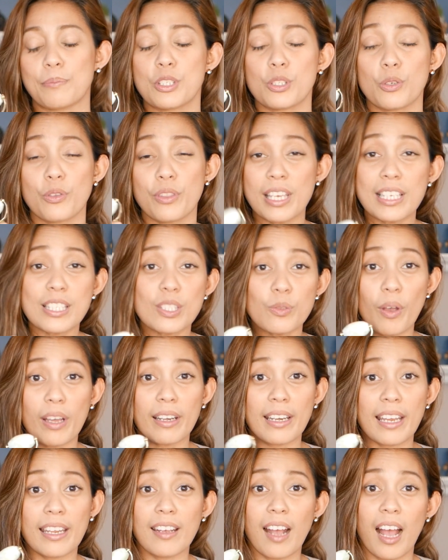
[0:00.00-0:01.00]
So this
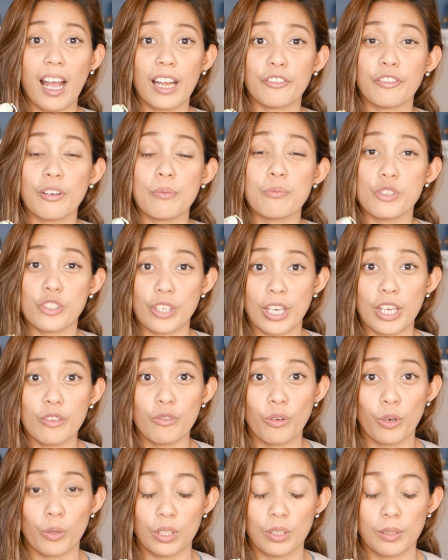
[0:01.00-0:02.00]
one I got from
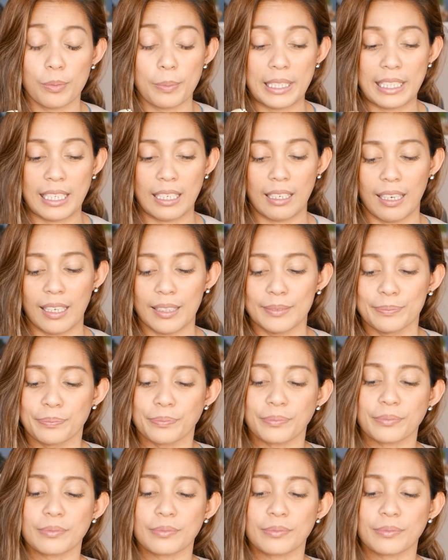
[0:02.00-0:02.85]
Jade Roller Manila.